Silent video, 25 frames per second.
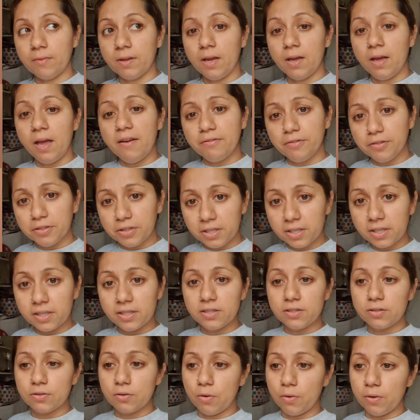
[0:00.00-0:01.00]
everything
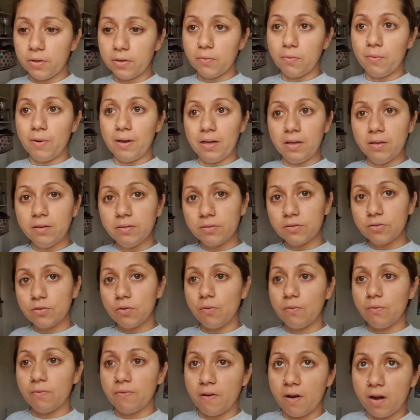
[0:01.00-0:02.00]
is going well so
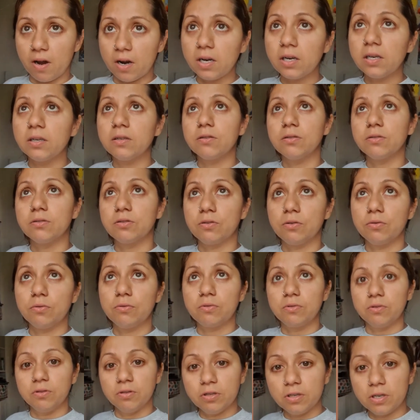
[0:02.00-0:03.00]
far, so
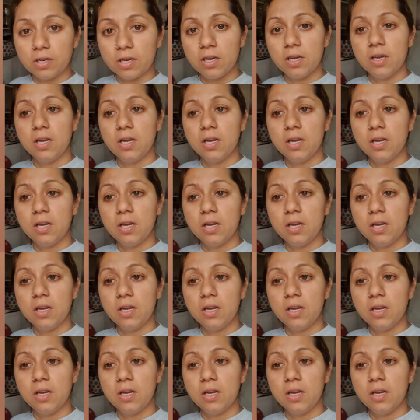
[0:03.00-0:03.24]
good.